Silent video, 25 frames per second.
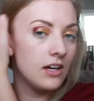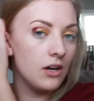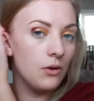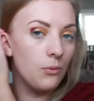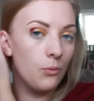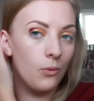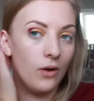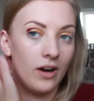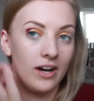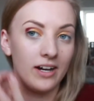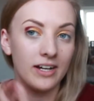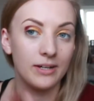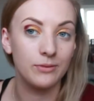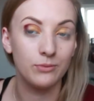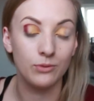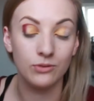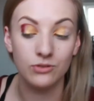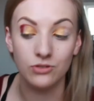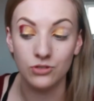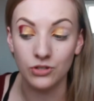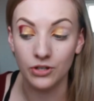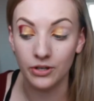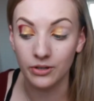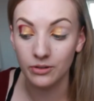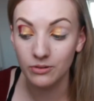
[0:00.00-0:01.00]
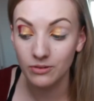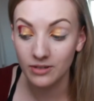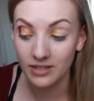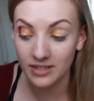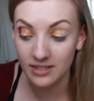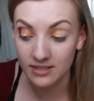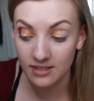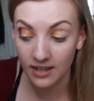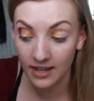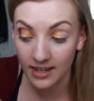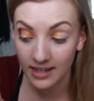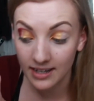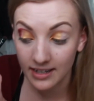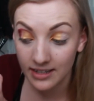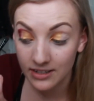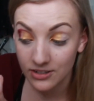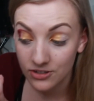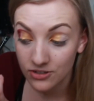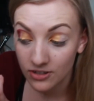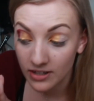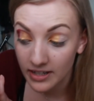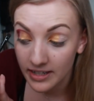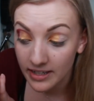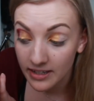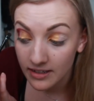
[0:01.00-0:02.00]
what I will do is I
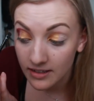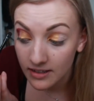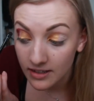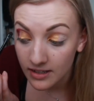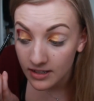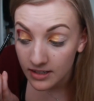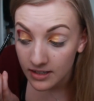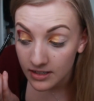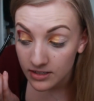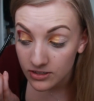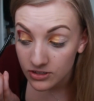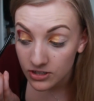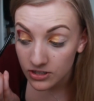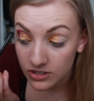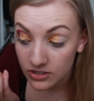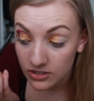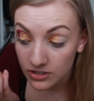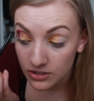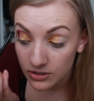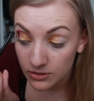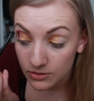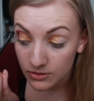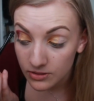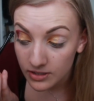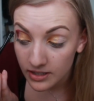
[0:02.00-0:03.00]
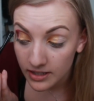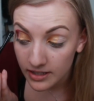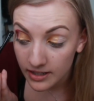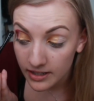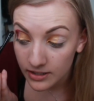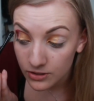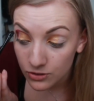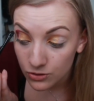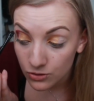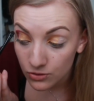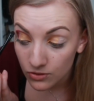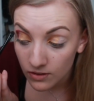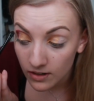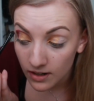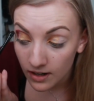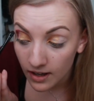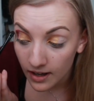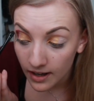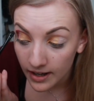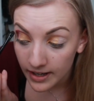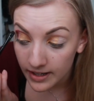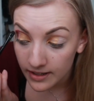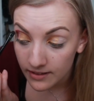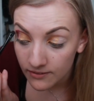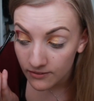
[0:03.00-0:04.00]
literally just use it and I draw a
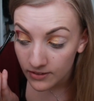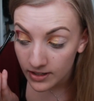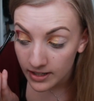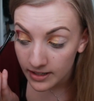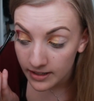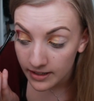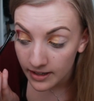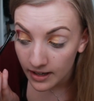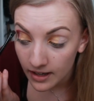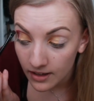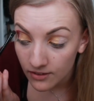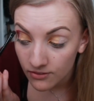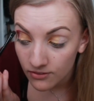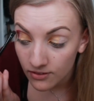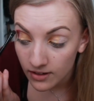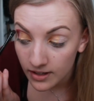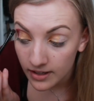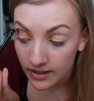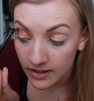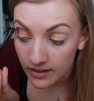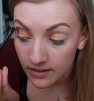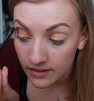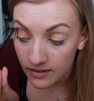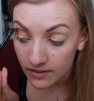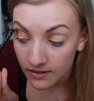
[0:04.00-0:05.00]
line really carefully.